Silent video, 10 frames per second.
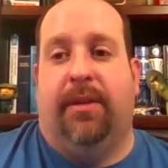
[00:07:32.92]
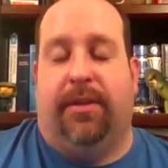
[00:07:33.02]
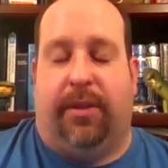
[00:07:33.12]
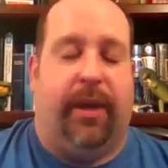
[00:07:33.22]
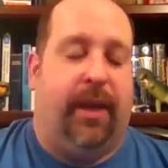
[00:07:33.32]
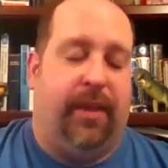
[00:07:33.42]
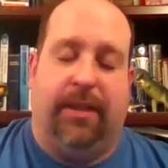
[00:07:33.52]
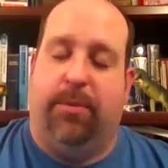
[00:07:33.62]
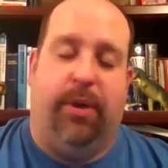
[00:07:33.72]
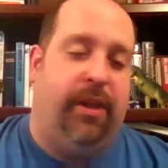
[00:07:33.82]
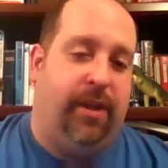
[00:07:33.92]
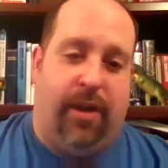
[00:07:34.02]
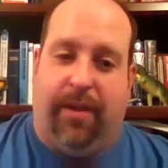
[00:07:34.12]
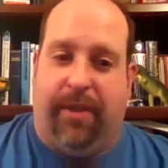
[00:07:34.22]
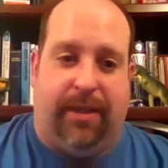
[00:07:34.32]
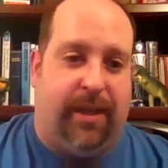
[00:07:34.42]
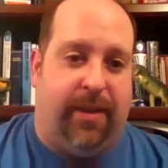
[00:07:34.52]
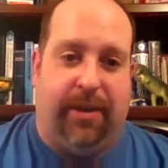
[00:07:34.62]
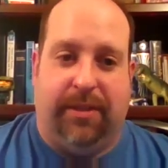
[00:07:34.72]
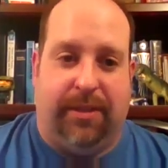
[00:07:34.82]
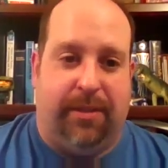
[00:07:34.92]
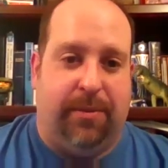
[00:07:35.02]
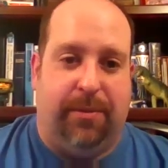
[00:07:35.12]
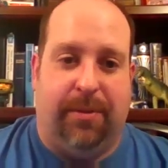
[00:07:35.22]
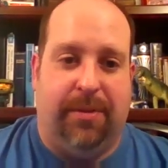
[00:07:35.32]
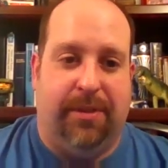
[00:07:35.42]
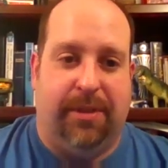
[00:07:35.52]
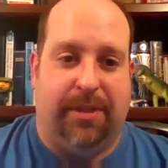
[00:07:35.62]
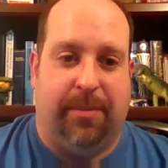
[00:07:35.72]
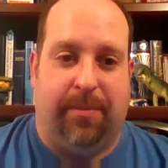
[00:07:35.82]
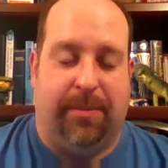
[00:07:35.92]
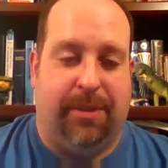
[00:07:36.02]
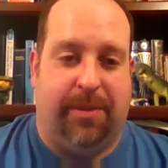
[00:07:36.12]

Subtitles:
So again, that's boiling all of that down into just some